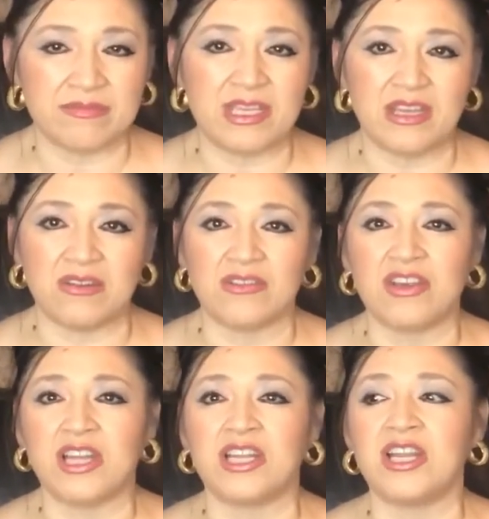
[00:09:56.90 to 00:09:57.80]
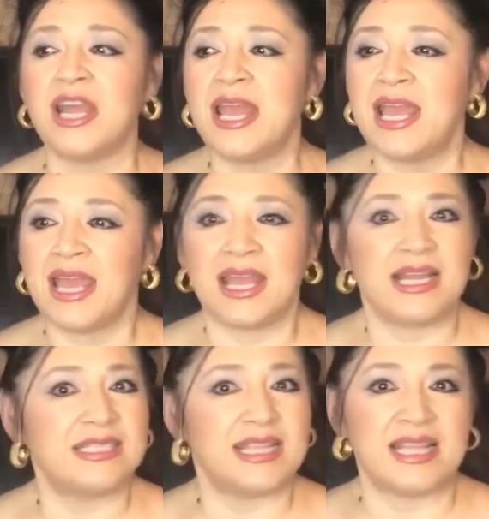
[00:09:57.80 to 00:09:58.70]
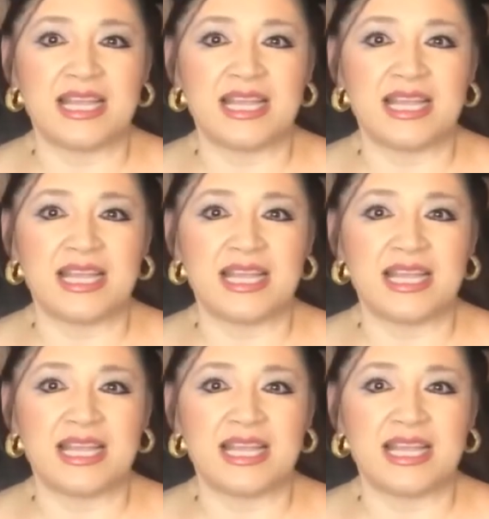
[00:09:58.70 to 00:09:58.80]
you know, color. And I said,